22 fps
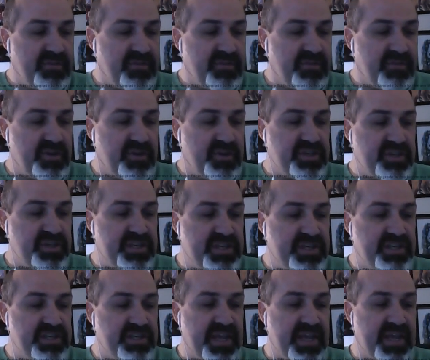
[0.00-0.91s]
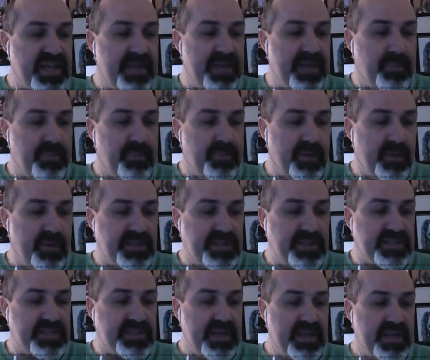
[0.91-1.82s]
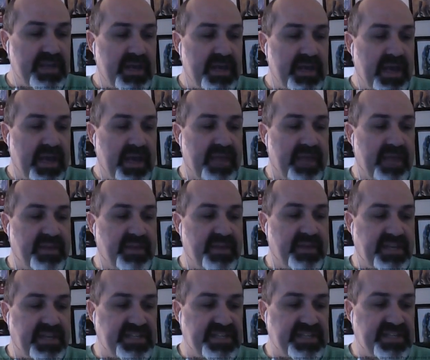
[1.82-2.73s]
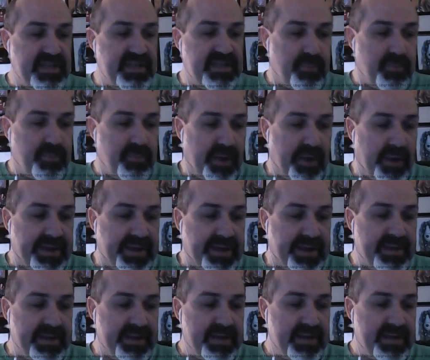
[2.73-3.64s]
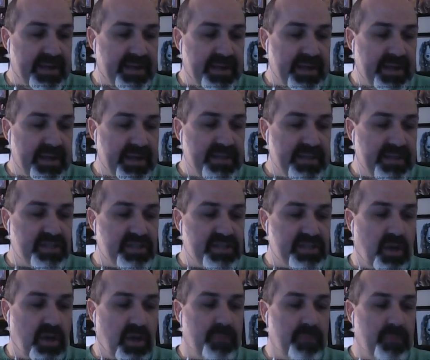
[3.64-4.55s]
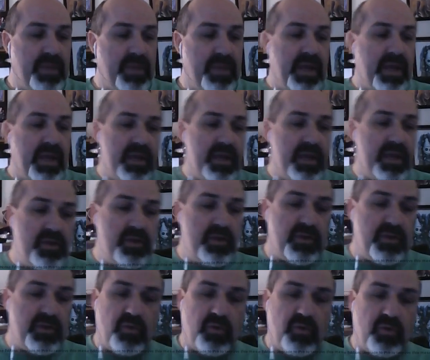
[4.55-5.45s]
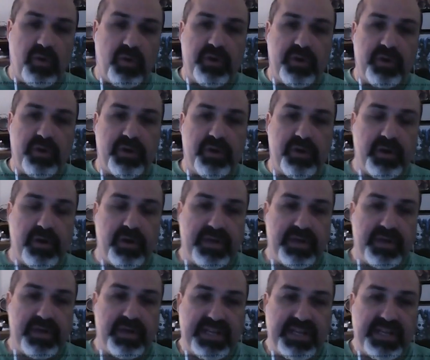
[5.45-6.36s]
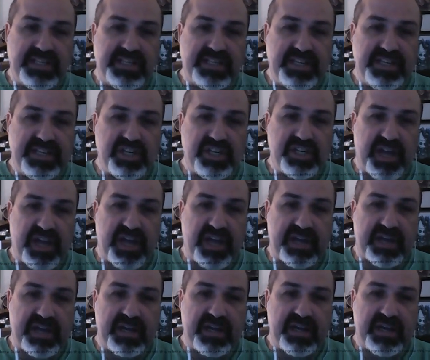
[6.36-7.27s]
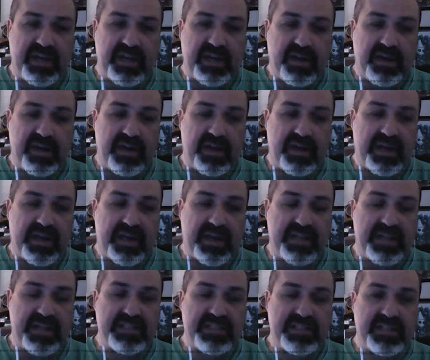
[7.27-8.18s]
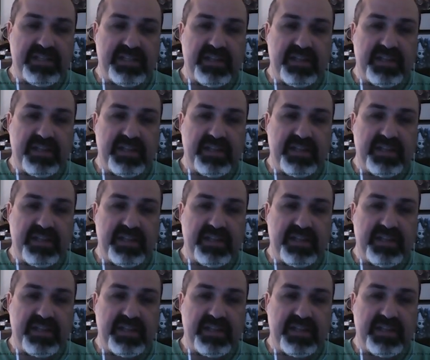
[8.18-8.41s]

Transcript: versus hit points and the DC to break. So you can roll your DC check against